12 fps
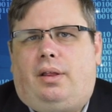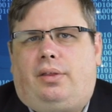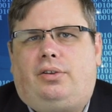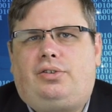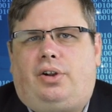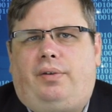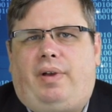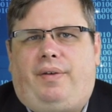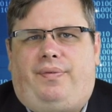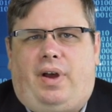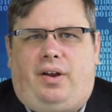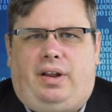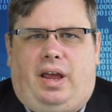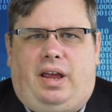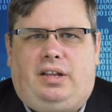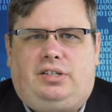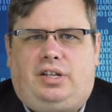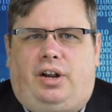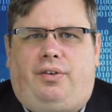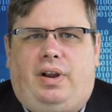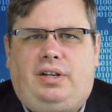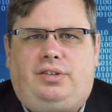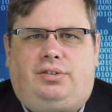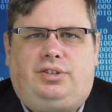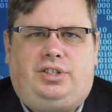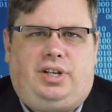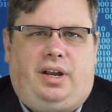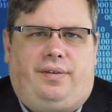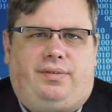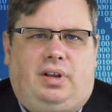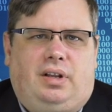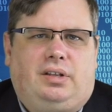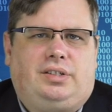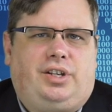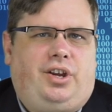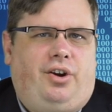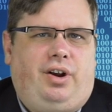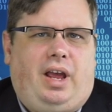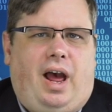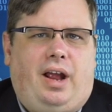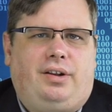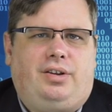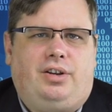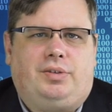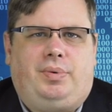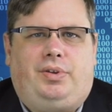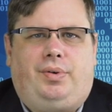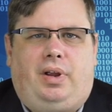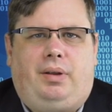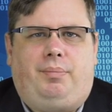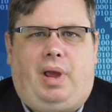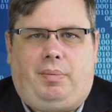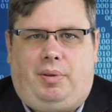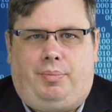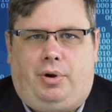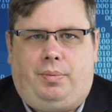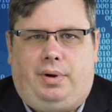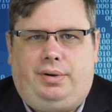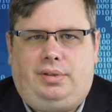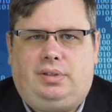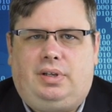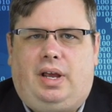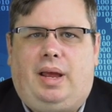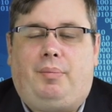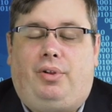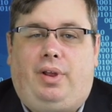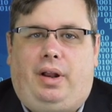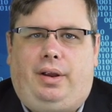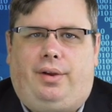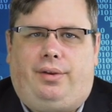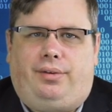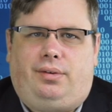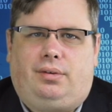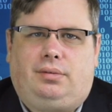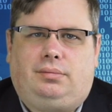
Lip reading: The survey found a generational shift in security attitudes between baby boomers and millennials.